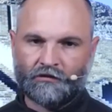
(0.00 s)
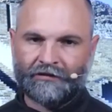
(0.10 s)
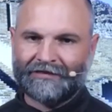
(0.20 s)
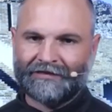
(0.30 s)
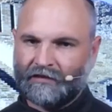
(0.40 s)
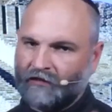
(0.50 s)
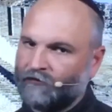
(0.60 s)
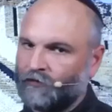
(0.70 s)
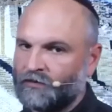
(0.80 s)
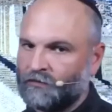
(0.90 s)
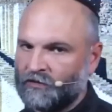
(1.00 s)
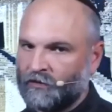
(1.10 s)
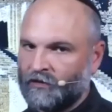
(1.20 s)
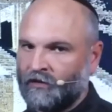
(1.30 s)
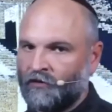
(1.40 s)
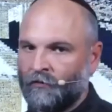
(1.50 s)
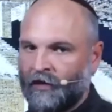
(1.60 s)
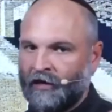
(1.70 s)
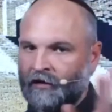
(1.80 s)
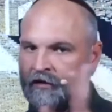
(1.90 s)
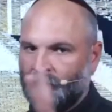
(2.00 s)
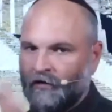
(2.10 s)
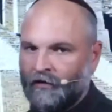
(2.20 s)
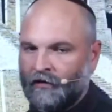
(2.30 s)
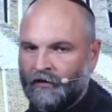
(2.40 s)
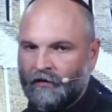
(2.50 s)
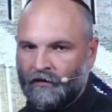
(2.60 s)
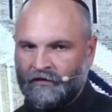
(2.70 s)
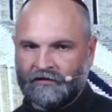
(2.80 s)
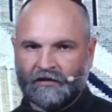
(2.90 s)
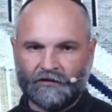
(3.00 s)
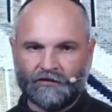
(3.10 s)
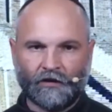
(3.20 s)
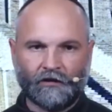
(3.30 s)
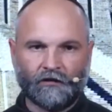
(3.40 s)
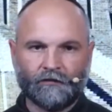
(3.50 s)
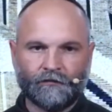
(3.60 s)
That's the difference between a nomad and a city dweller.